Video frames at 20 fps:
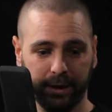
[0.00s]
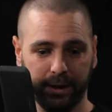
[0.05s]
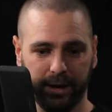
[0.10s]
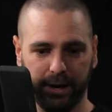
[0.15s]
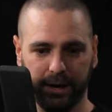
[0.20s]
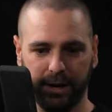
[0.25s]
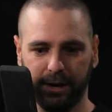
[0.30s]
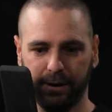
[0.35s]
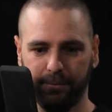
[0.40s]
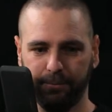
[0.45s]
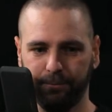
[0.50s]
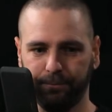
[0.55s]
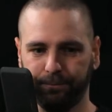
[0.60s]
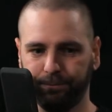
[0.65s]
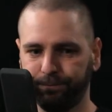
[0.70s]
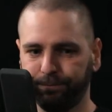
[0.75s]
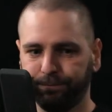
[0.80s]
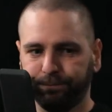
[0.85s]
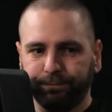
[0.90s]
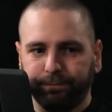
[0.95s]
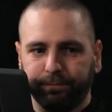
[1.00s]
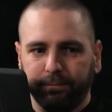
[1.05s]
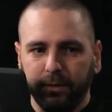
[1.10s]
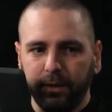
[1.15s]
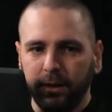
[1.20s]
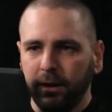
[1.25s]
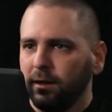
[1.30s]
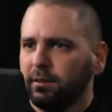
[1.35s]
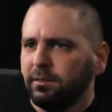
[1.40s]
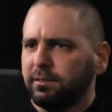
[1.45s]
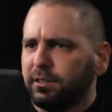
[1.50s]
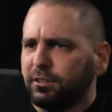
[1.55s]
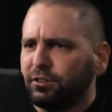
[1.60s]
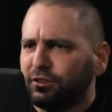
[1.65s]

um the